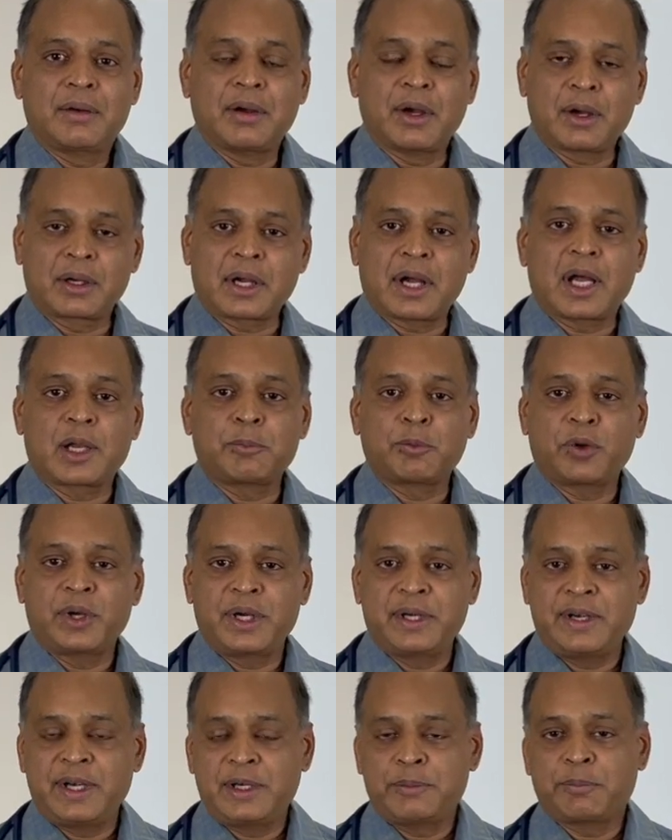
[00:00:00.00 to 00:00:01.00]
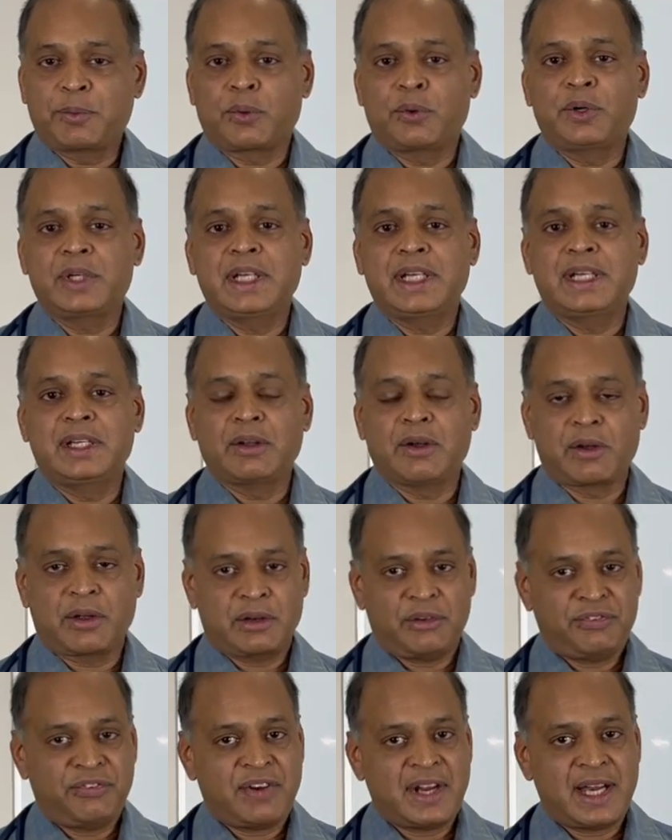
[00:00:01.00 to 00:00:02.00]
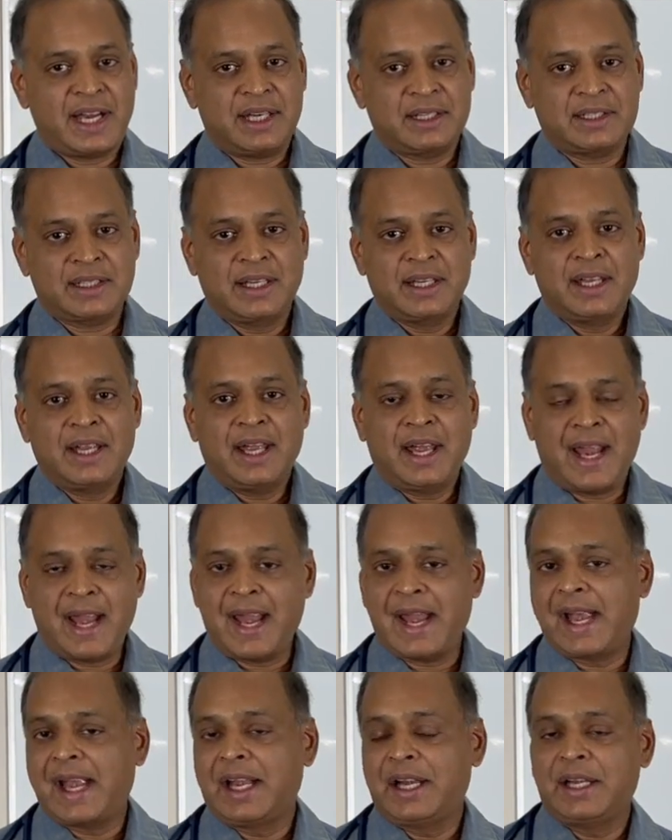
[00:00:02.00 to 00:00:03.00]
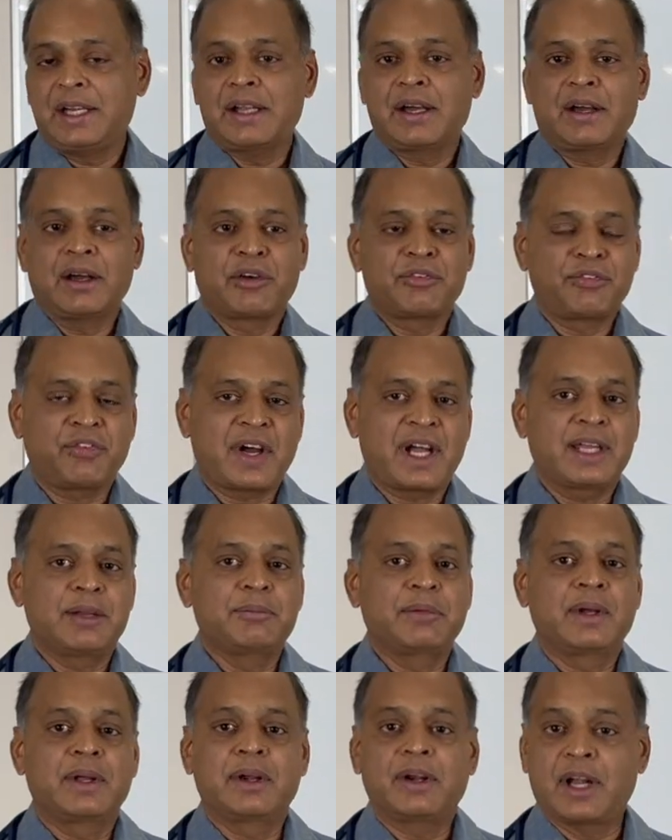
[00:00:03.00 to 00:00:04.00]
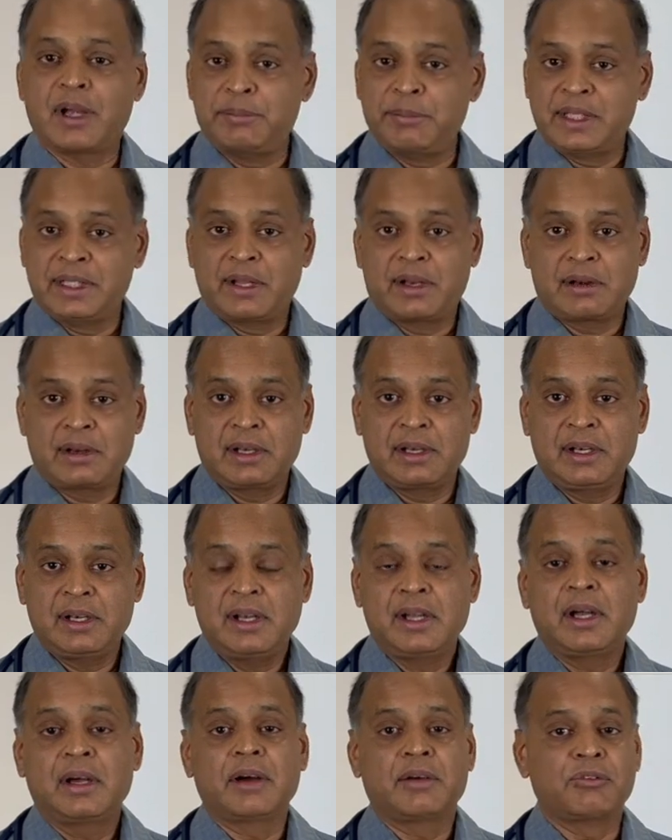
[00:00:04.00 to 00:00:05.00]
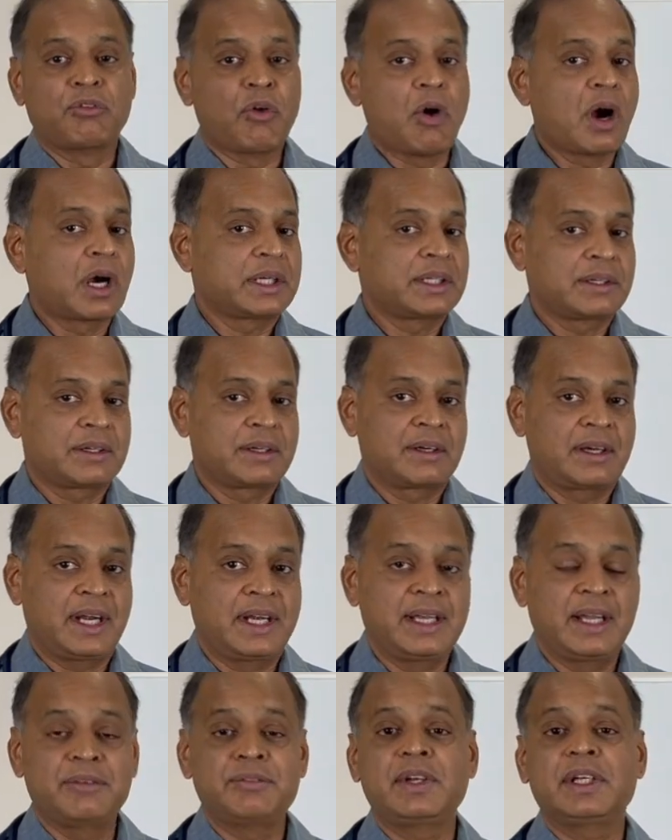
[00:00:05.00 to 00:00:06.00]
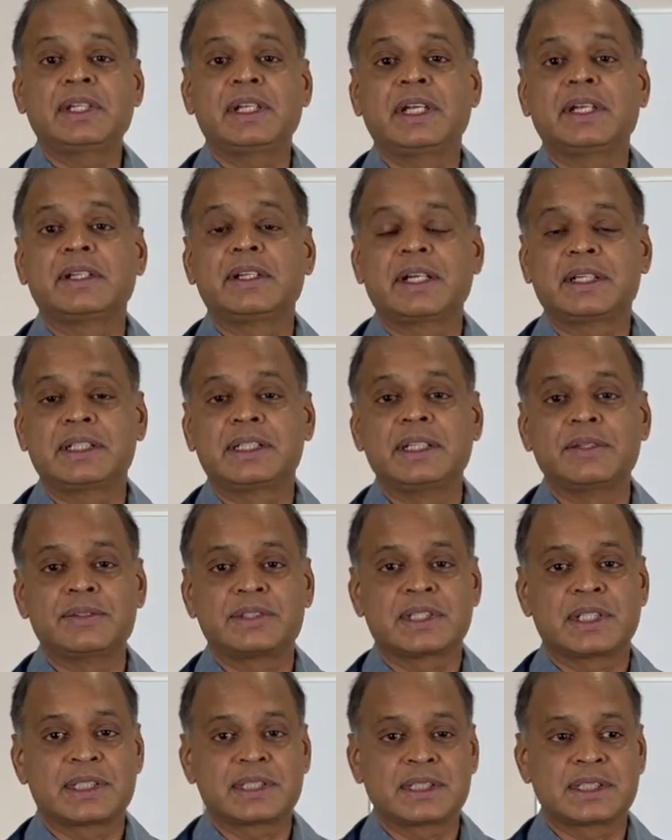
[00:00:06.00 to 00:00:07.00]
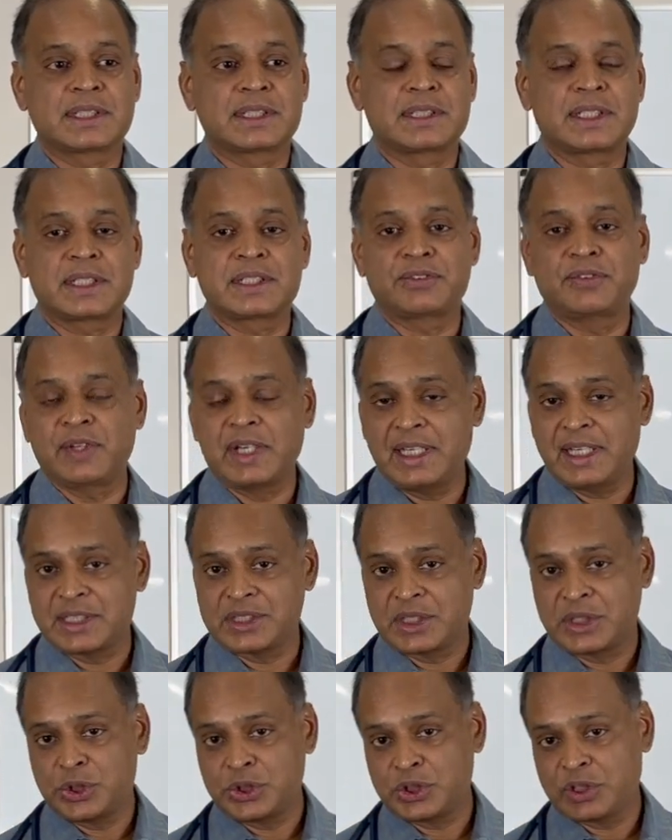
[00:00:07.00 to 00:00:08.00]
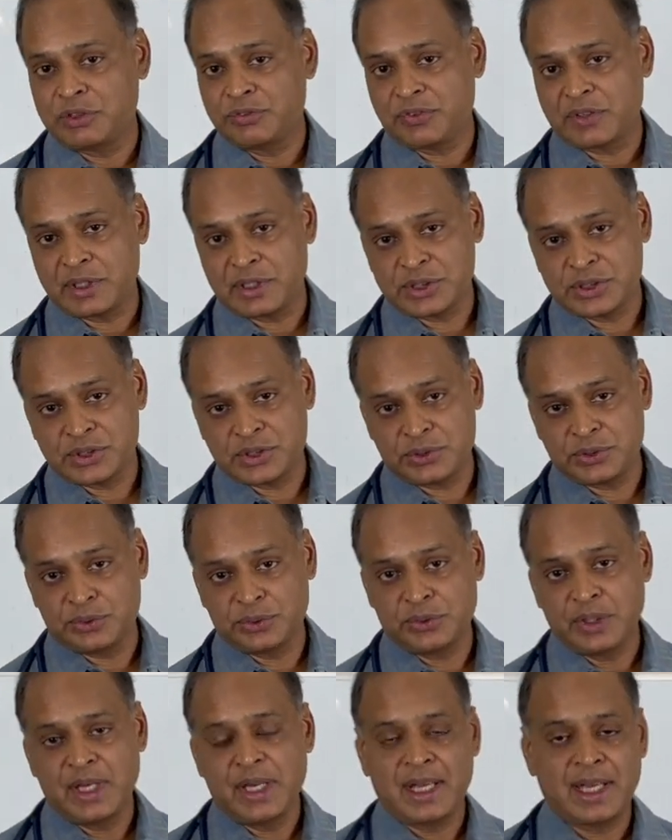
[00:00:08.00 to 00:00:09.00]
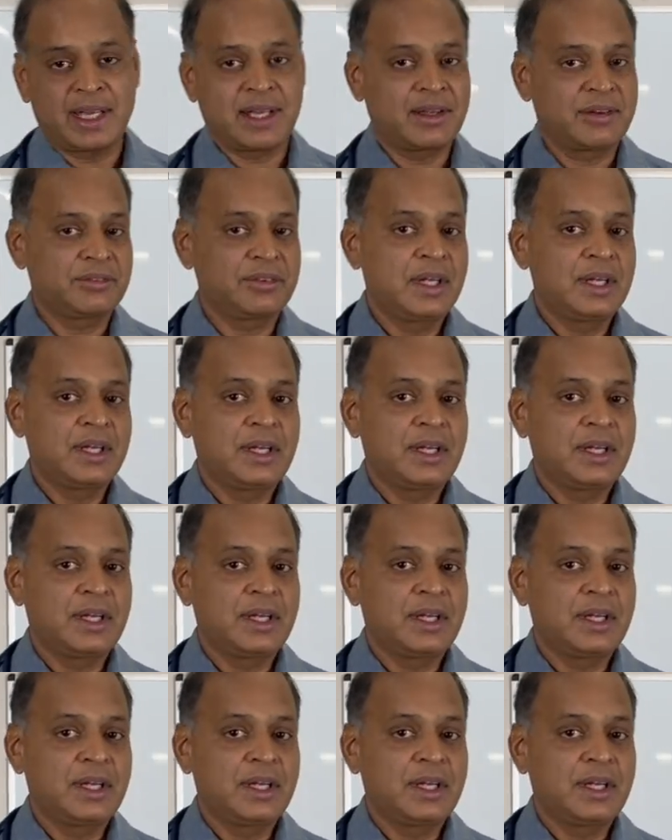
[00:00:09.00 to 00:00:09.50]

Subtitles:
a carbohydrate, protein, or a fat, and a fiber, a mineral, water, and everything that gives us, that's very essential for us to have